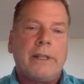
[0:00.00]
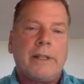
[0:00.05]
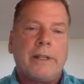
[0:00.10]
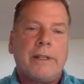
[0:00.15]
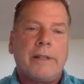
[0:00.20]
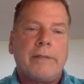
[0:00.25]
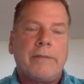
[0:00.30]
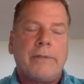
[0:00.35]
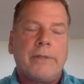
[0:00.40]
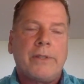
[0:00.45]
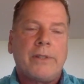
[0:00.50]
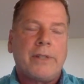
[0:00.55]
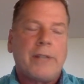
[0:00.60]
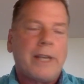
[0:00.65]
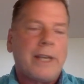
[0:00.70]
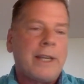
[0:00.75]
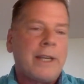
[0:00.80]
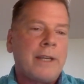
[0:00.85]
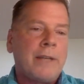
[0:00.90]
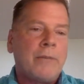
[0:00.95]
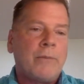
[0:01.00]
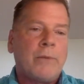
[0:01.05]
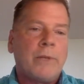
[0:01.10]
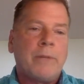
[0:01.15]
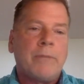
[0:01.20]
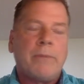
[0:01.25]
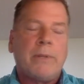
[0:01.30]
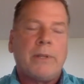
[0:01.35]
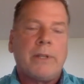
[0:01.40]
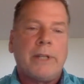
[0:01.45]
of staying in
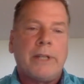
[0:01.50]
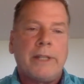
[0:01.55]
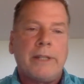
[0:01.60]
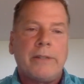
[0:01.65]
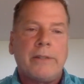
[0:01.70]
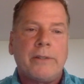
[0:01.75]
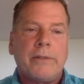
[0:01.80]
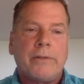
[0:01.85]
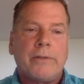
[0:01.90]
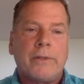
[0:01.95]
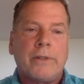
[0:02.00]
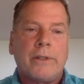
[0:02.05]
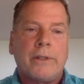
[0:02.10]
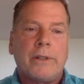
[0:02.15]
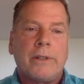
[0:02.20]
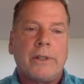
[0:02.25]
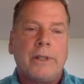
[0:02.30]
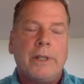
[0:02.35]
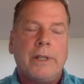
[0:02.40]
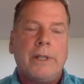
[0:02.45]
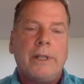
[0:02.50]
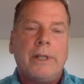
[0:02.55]
one place for